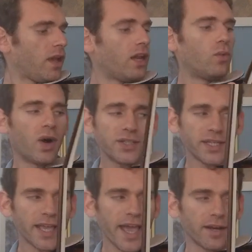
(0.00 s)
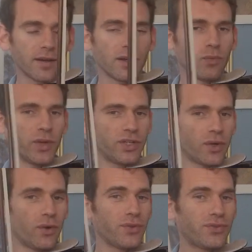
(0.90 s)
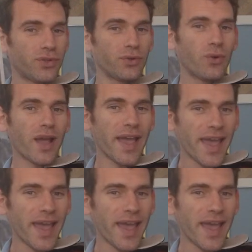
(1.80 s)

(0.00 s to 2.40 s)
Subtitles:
And once again, we don't do